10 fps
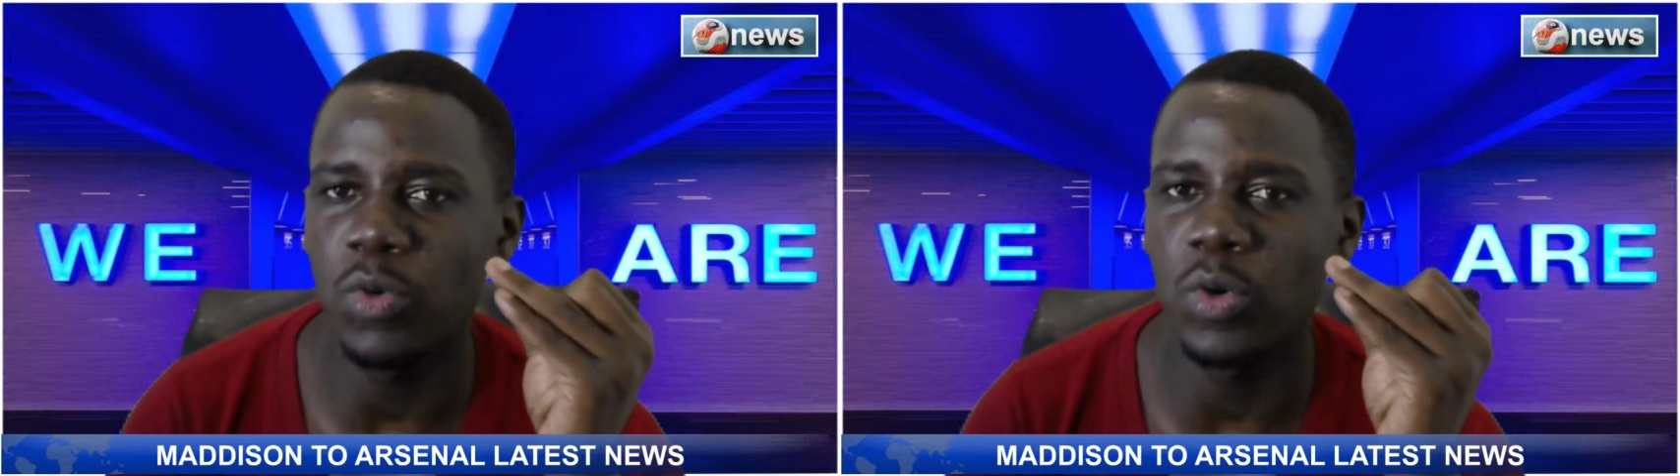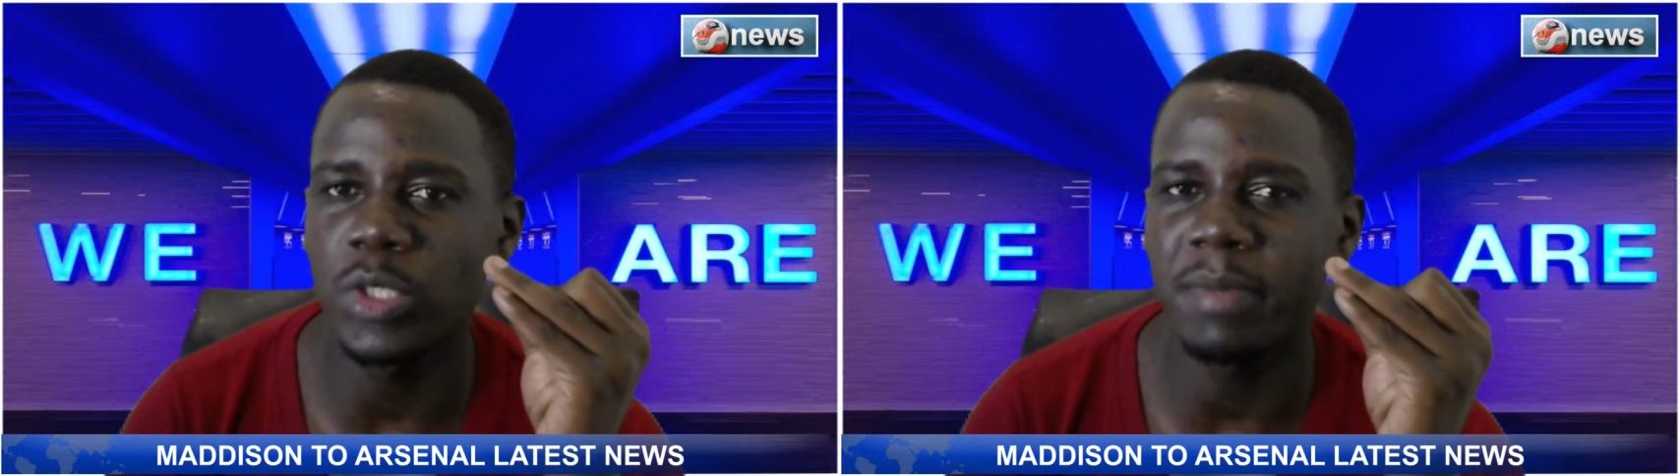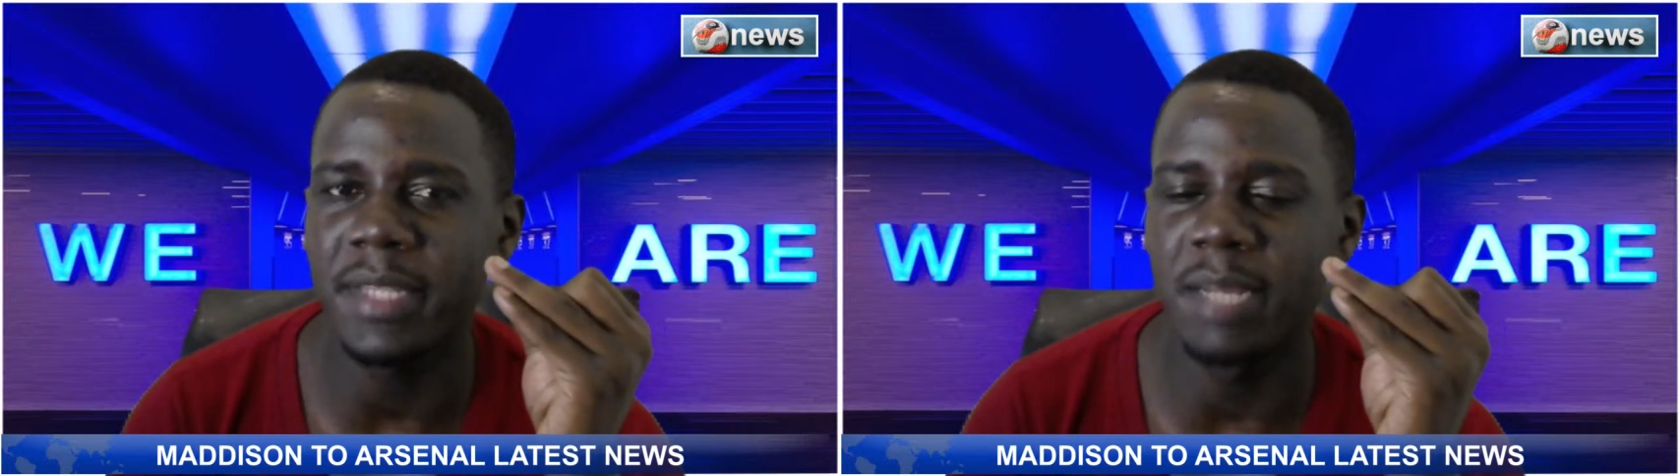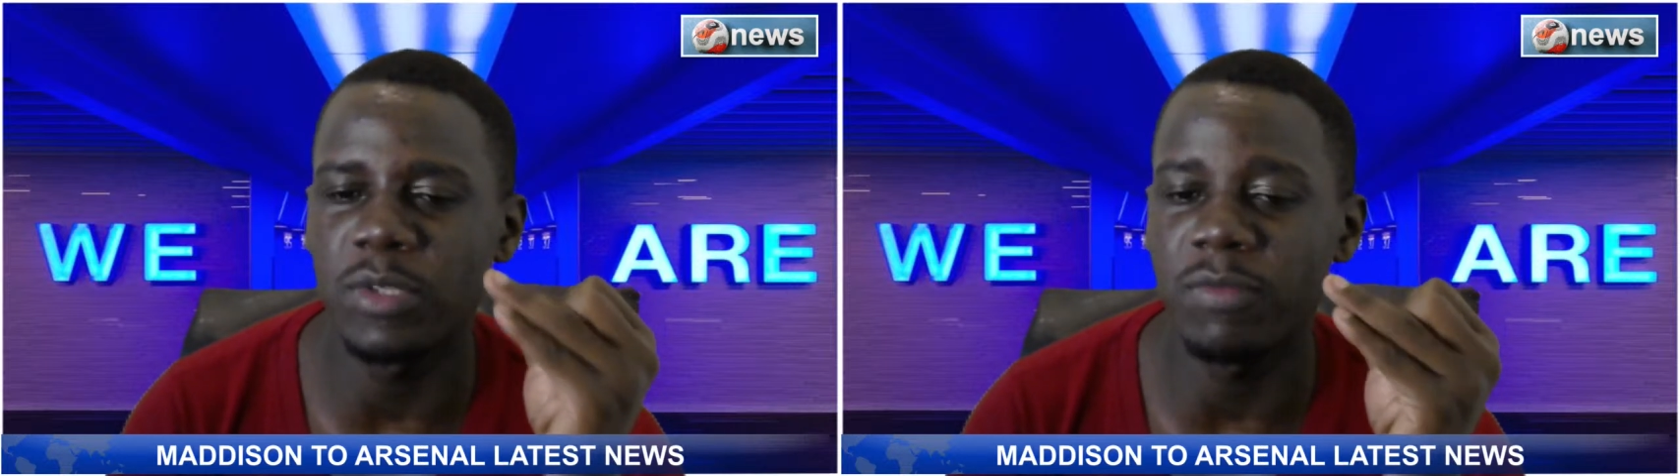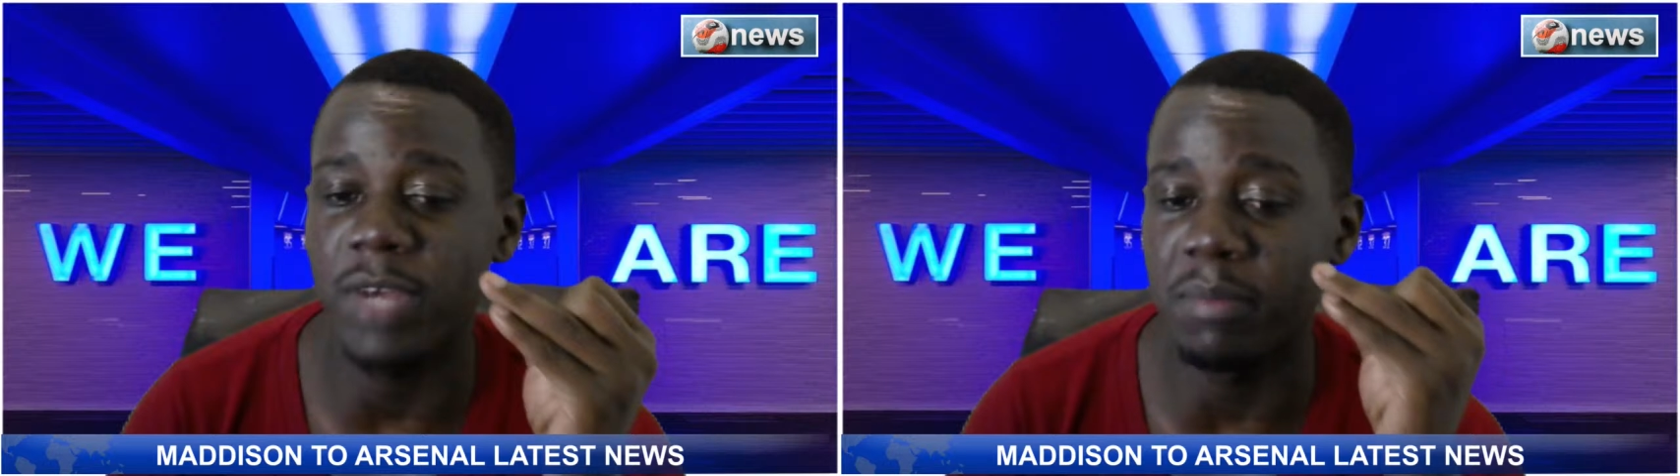goes by the
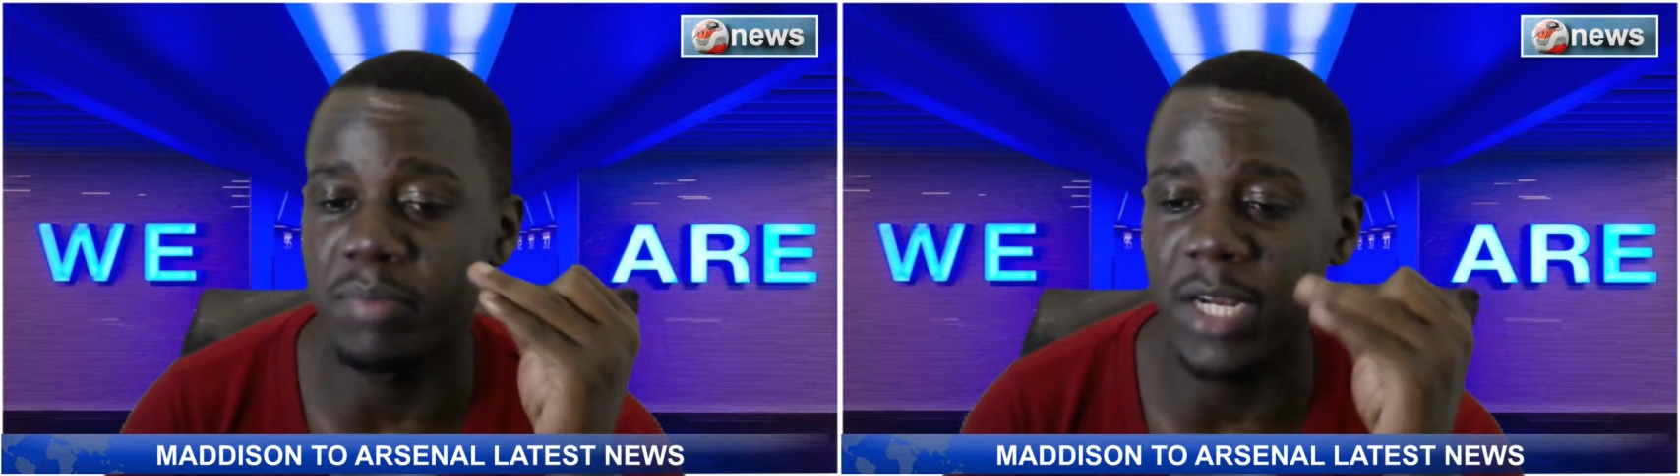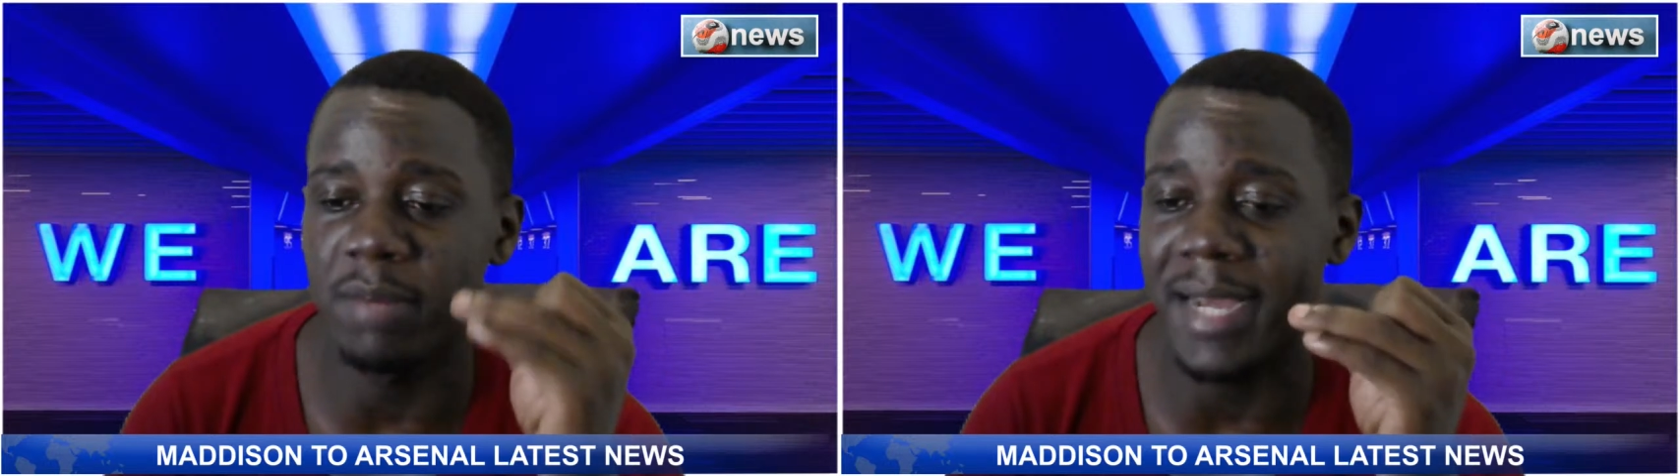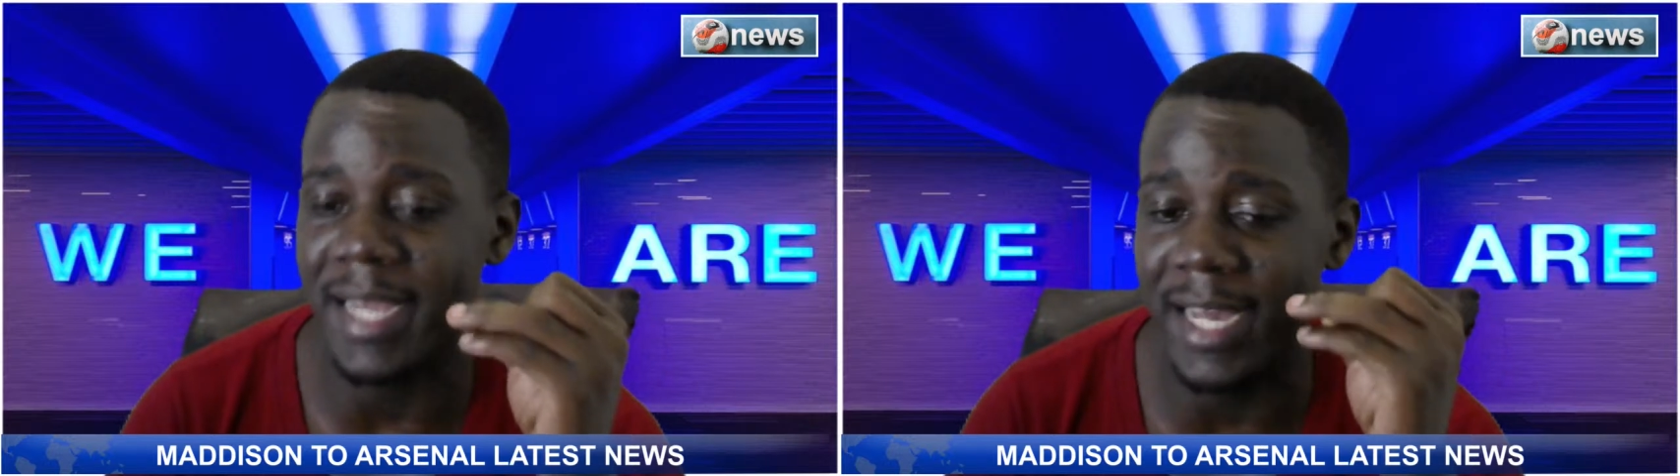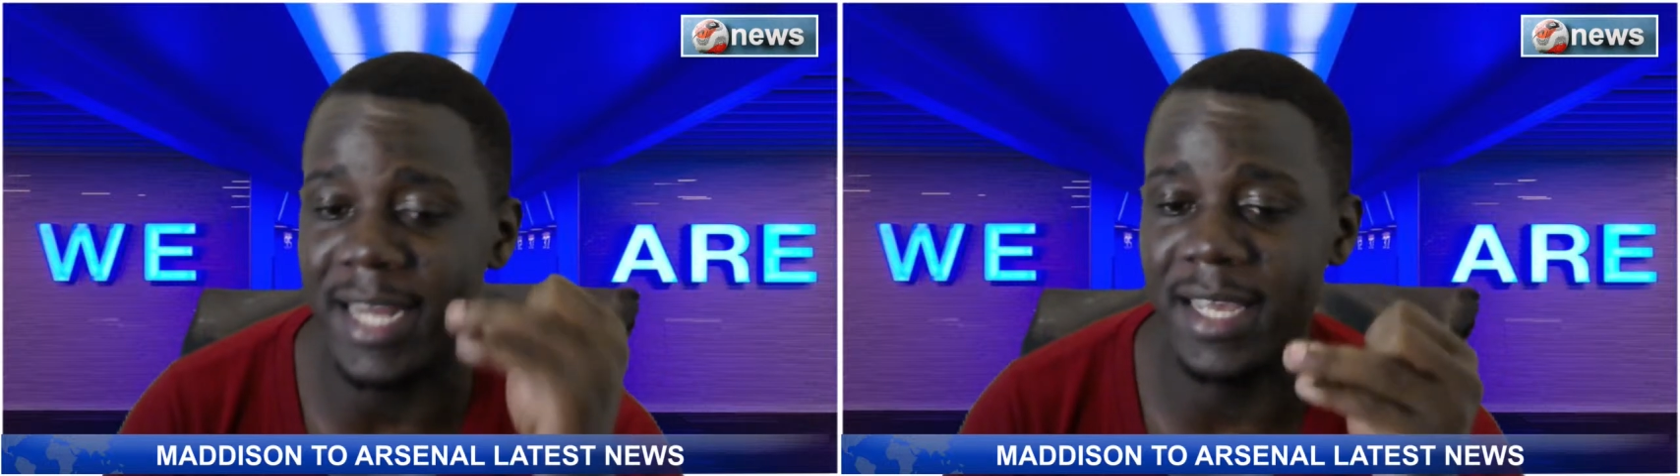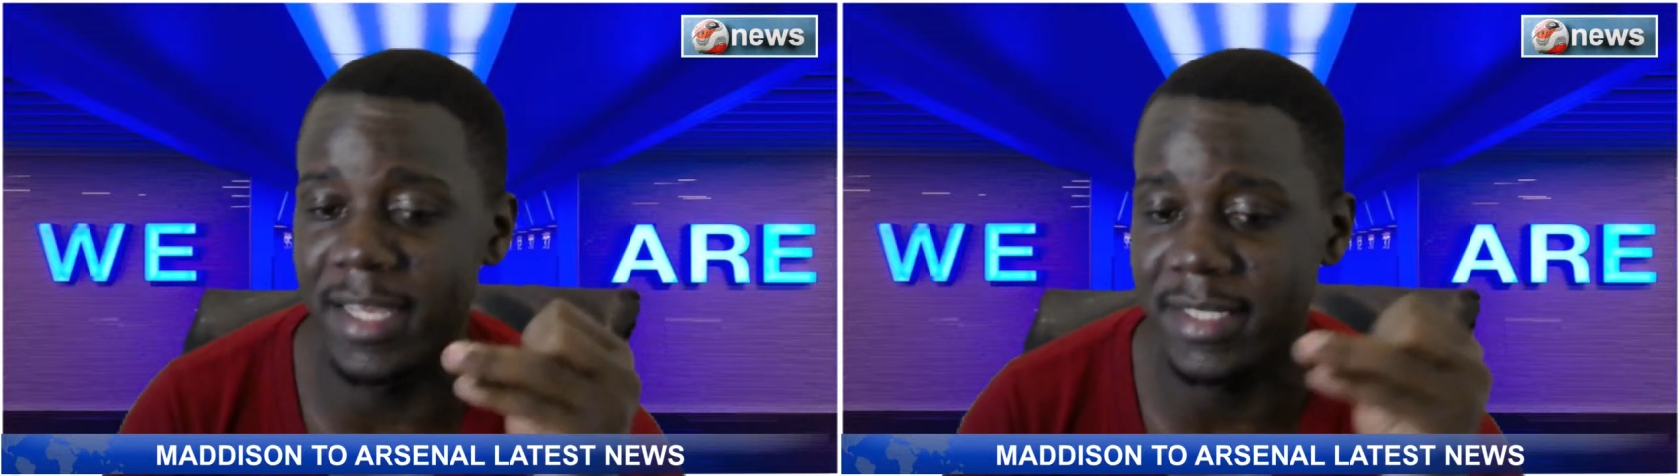names of Gabriel
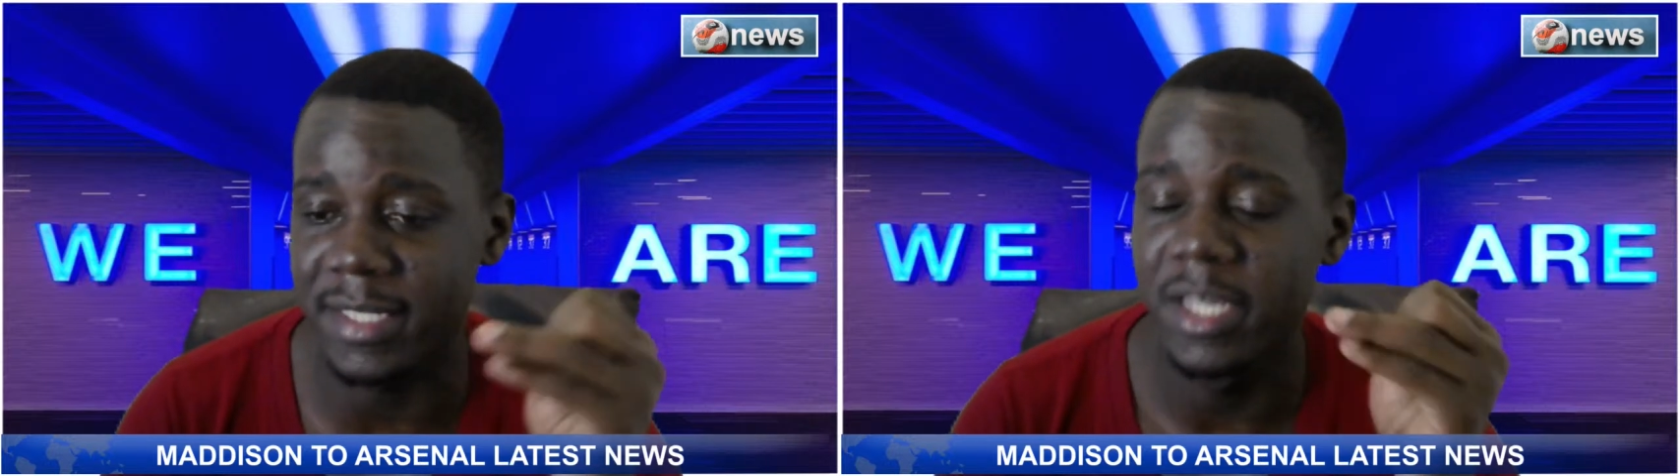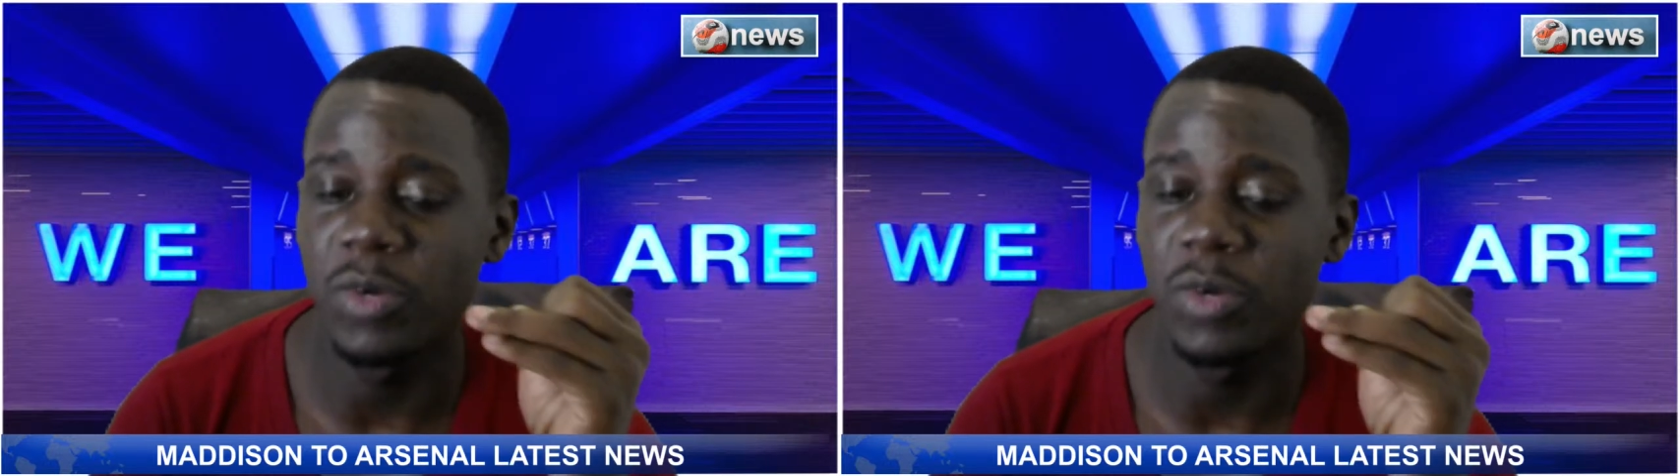Magalhaes